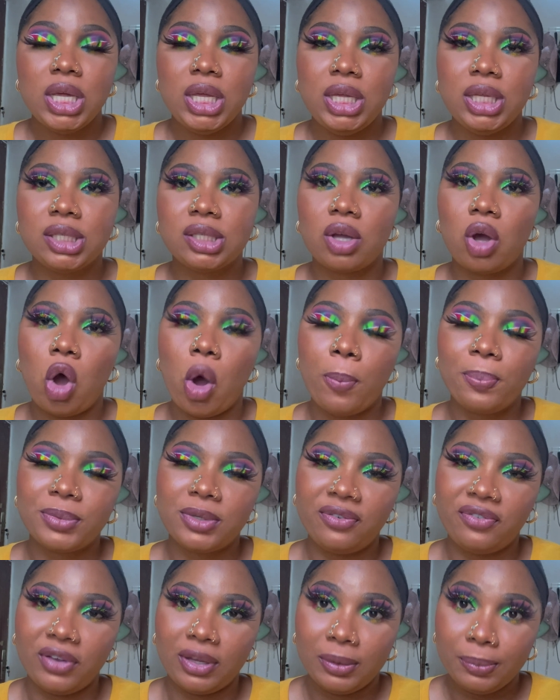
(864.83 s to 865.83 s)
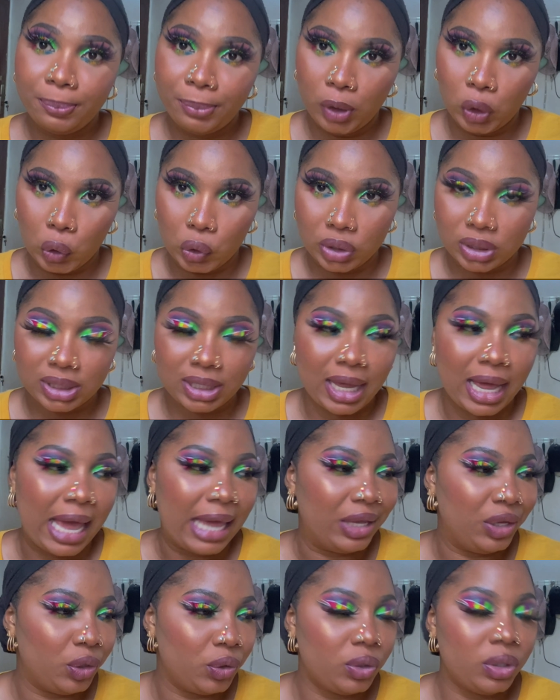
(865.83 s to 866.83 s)
is Optiphen Plus i
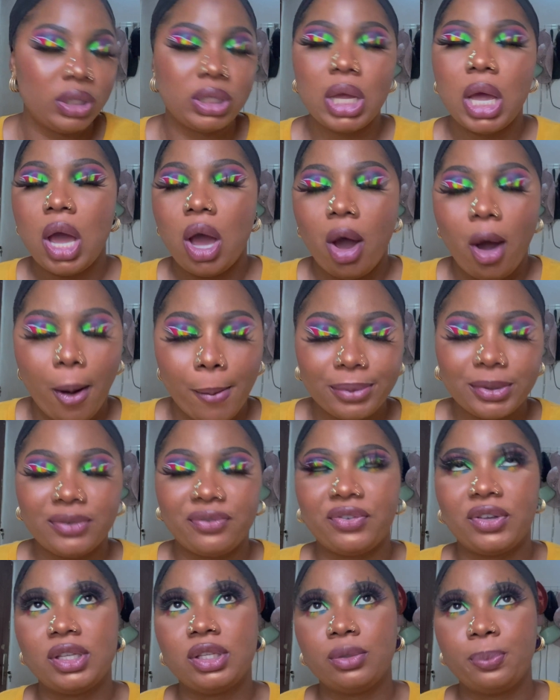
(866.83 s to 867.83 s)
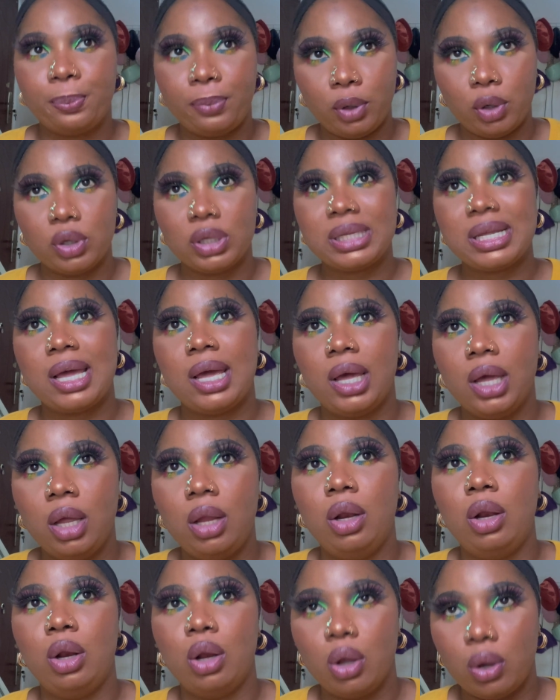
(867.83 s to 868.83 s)
use Optiphen Plus
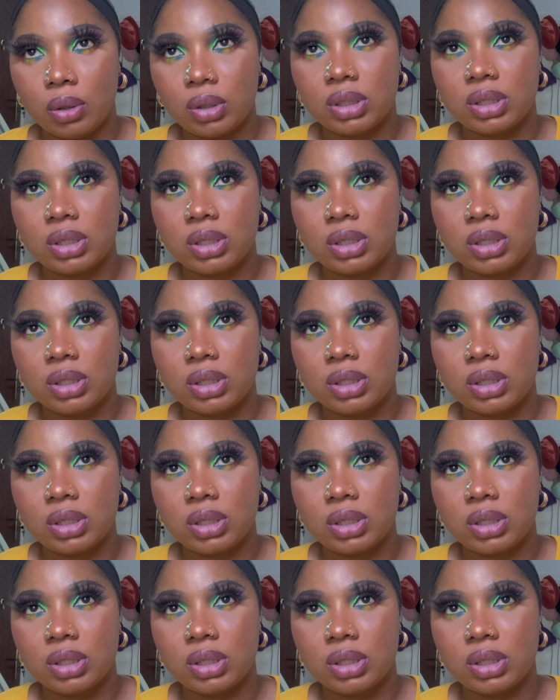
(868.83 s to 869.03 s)
a lot